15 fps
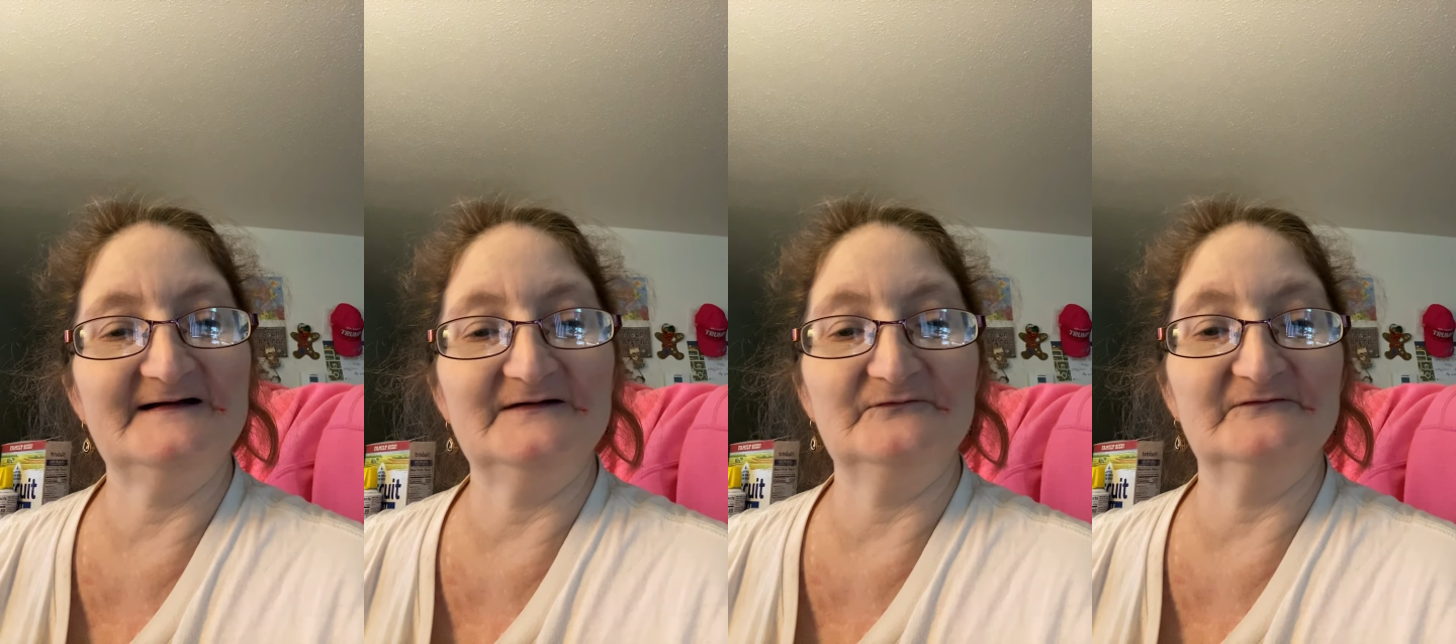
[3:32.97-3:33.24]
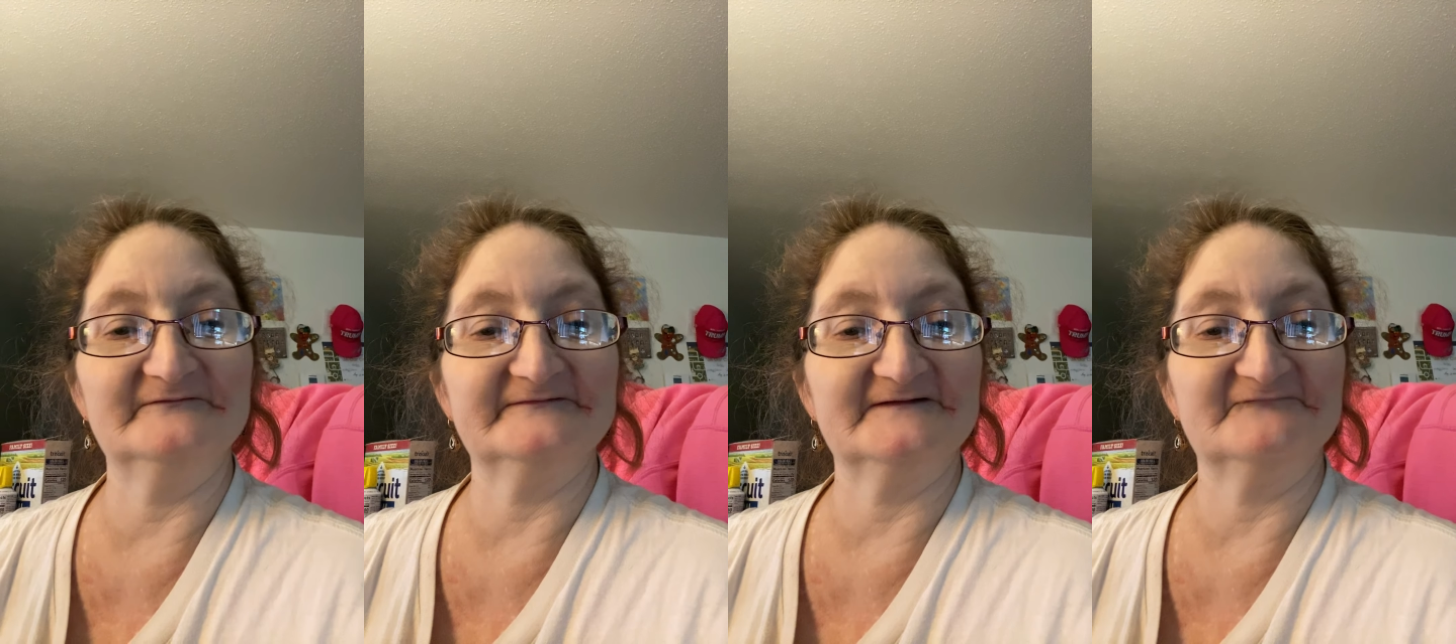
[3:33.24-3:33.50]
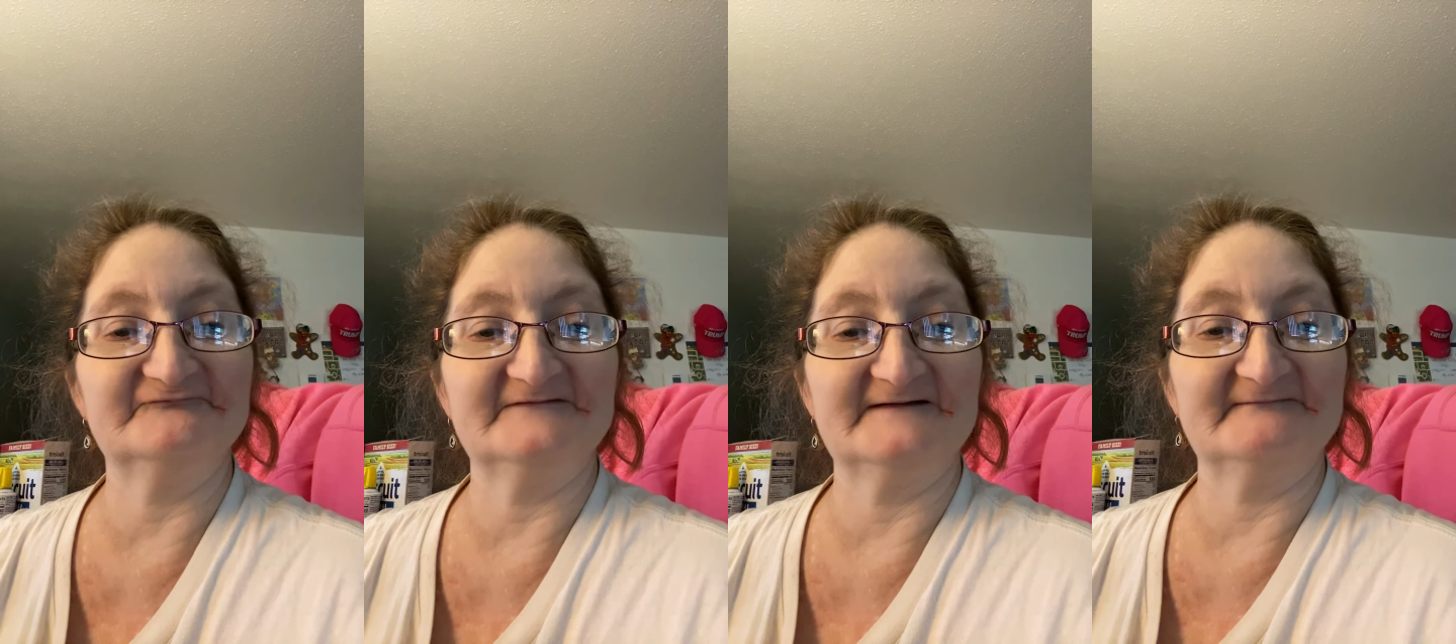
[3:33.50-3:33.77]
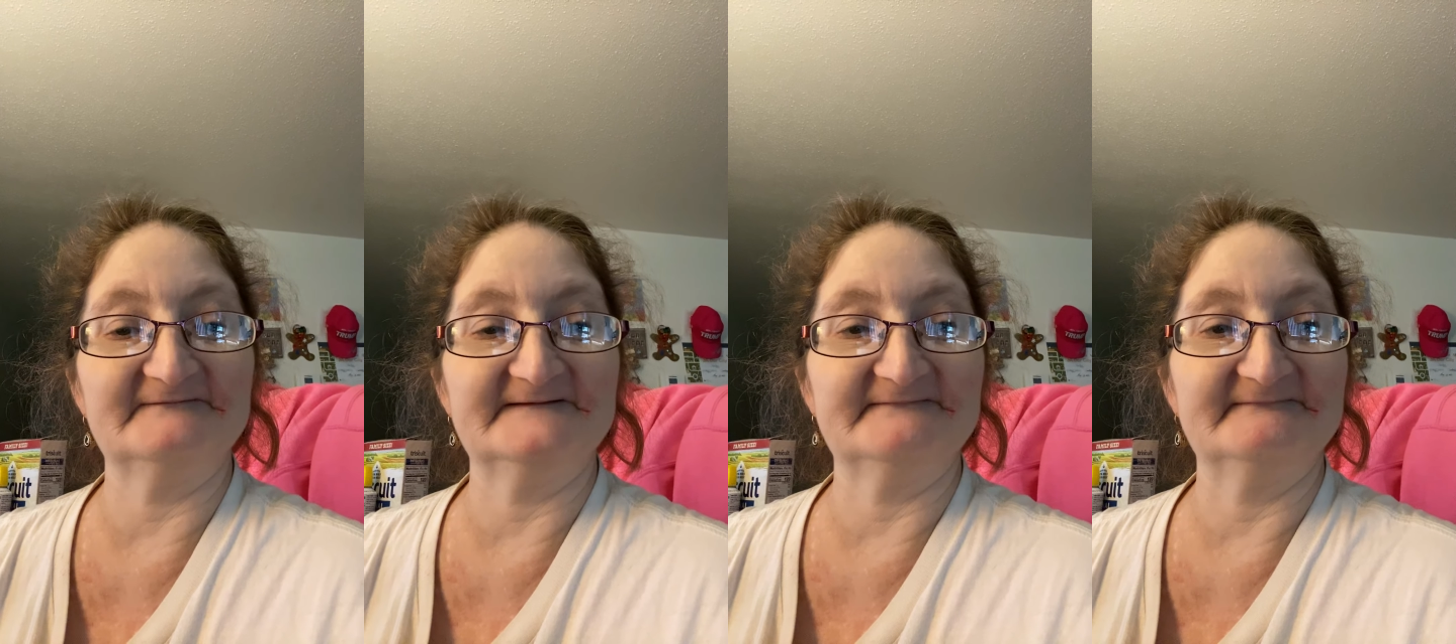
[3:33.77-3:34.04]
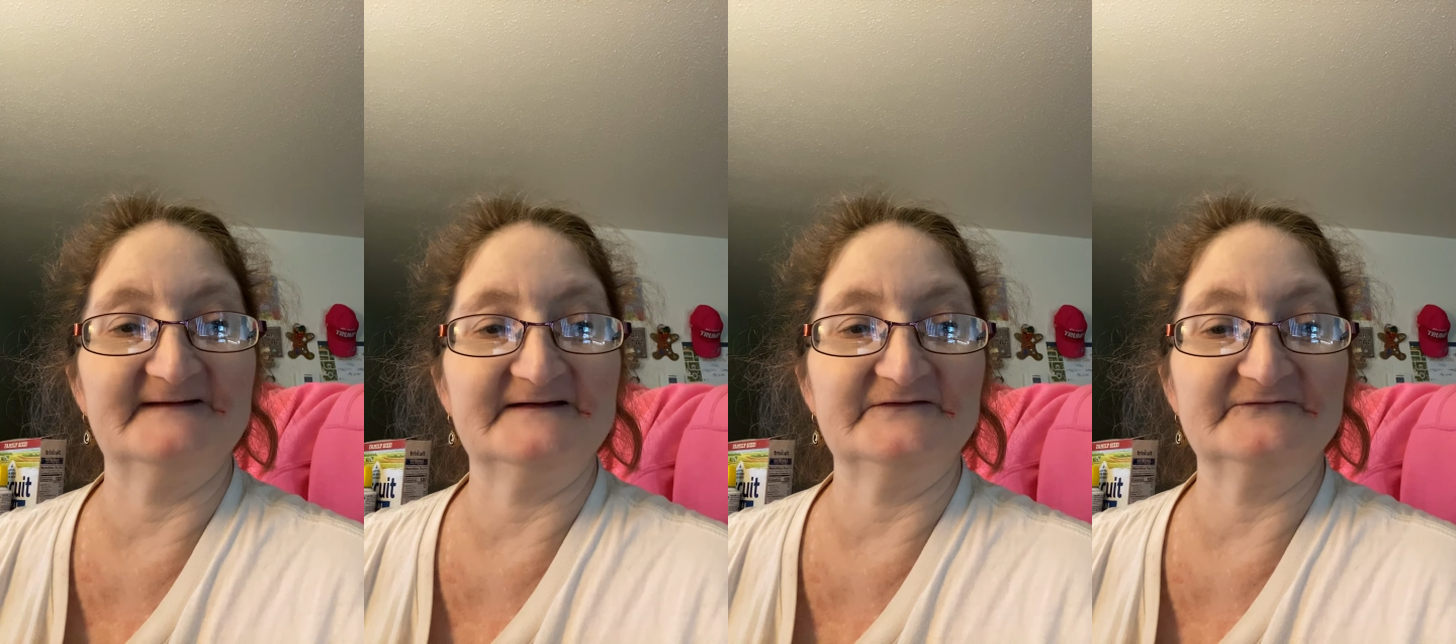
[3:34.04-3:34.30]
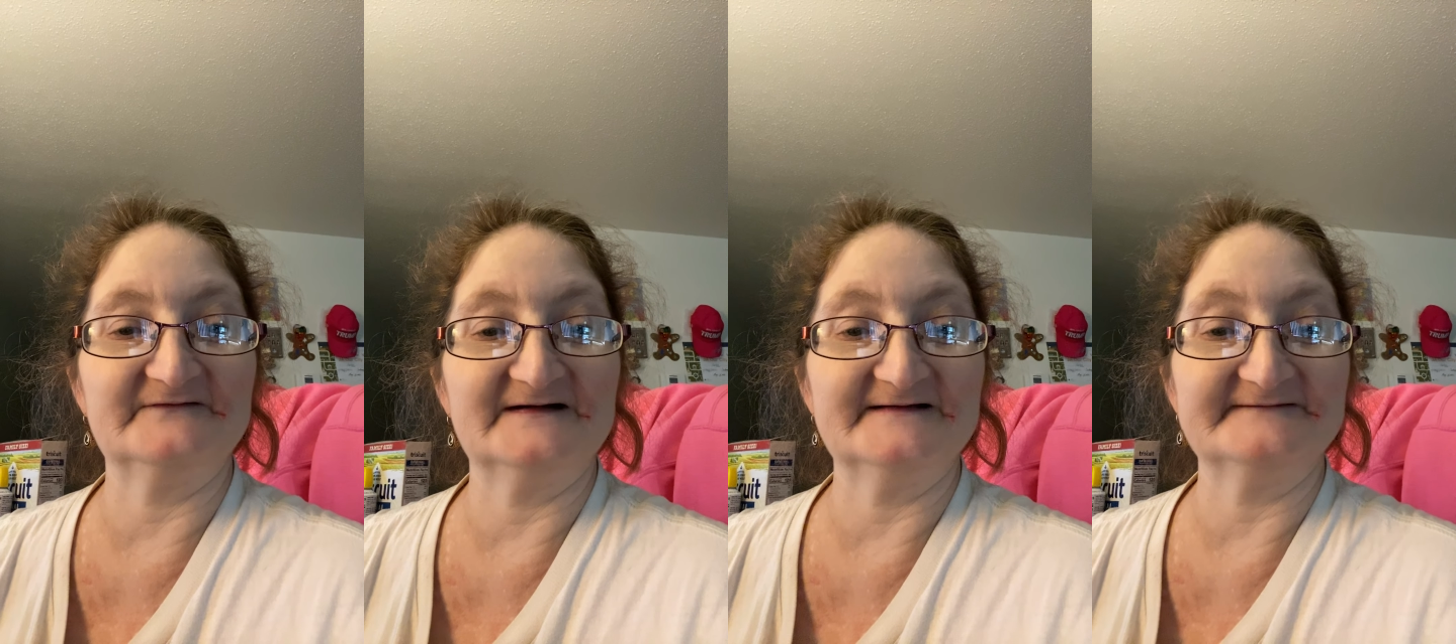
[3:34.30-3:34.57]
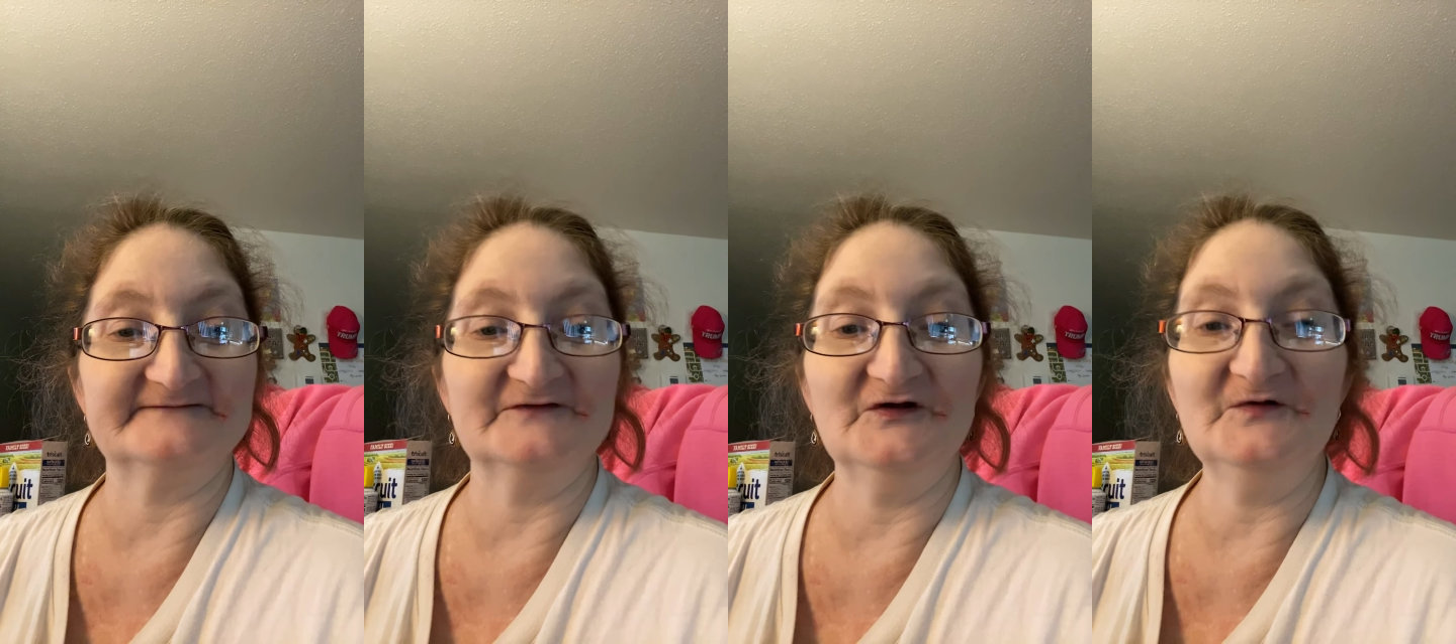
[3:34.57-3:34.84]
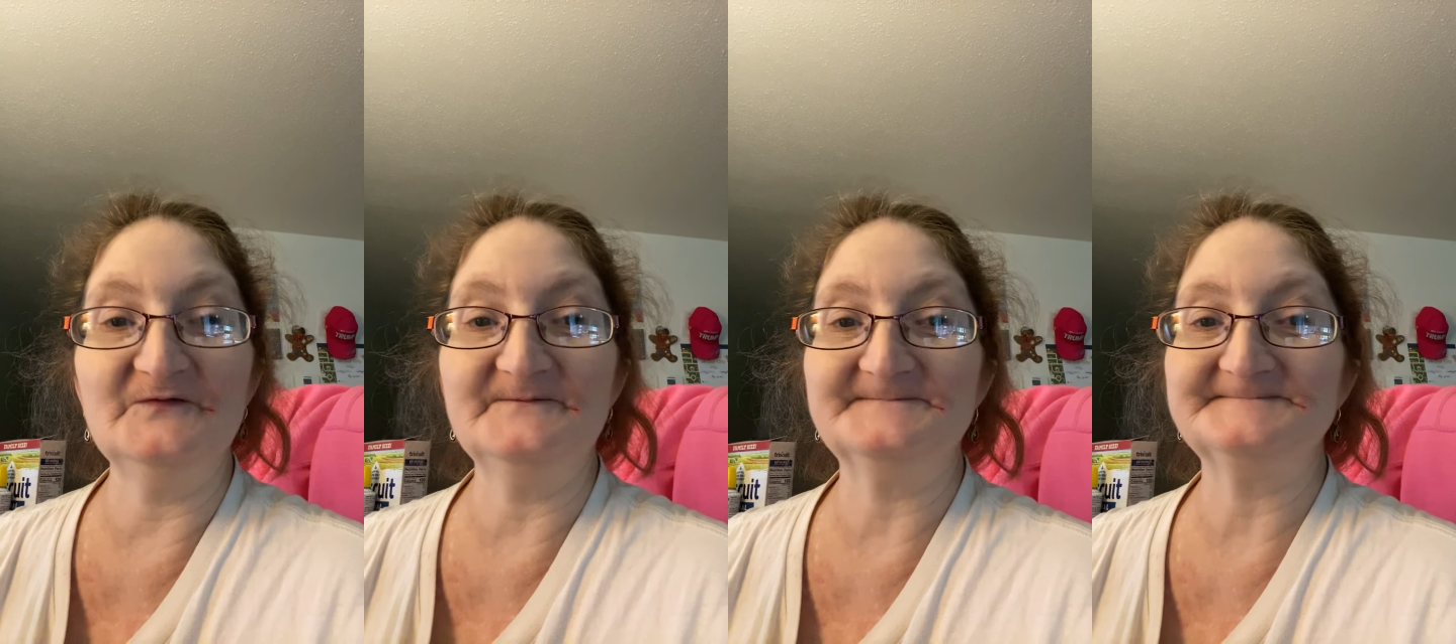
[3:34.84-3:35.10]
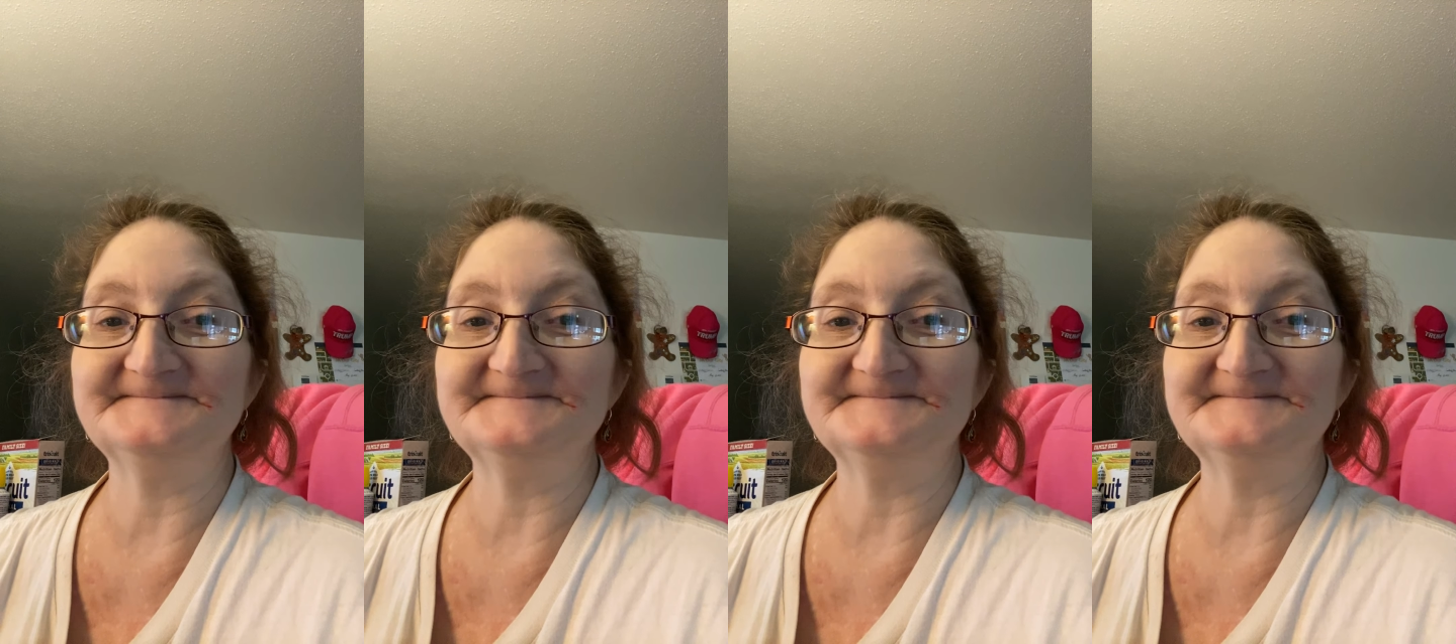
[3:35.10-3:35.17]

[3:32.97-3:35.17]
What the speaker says: I will definitely let you guys know.